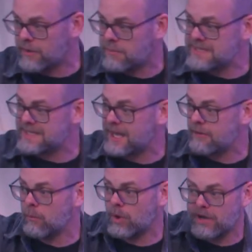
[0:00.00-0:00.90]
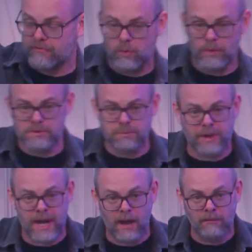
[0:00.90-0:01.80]
meeting here and one over at Willsborough
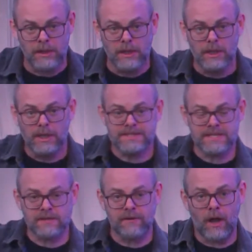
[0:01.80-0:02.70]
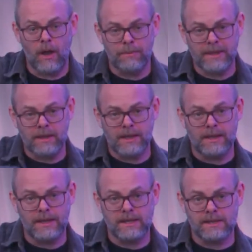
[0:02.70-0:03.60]
now. Since I began
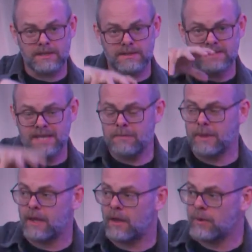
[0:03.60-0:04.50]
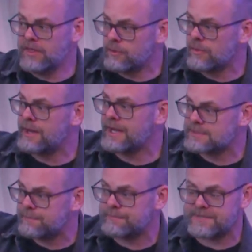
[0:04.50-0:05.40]
leading the team here, we thought the
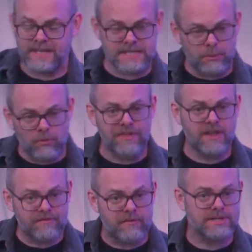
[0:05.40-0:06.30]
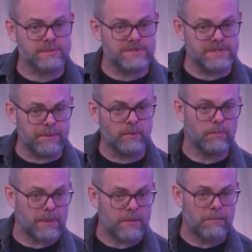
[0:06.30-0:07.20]
next sensible thing for us was to build a
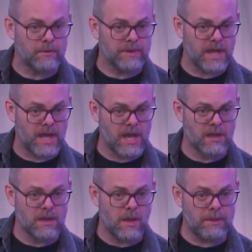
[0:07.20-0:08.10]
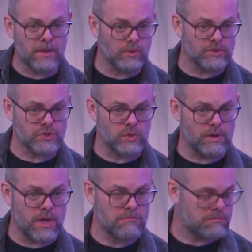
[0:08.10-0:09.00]
big building here, a big
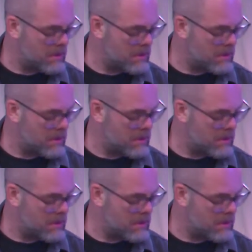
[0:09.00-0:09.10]
auditorium.